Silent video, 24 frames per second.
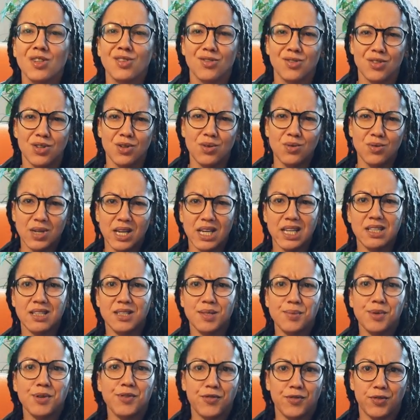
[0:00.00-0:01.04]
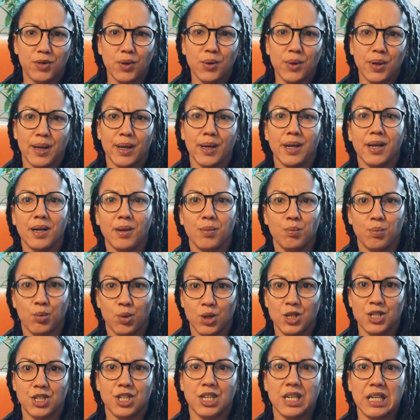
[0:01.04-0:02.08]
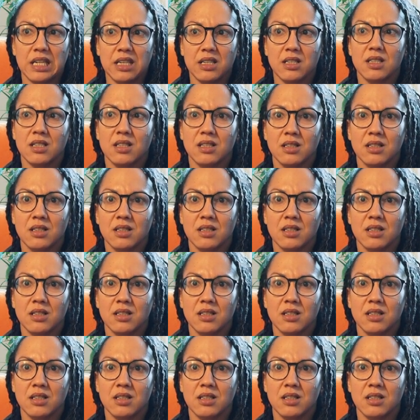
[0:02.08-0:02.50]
do you need to be fluent in Portuguese?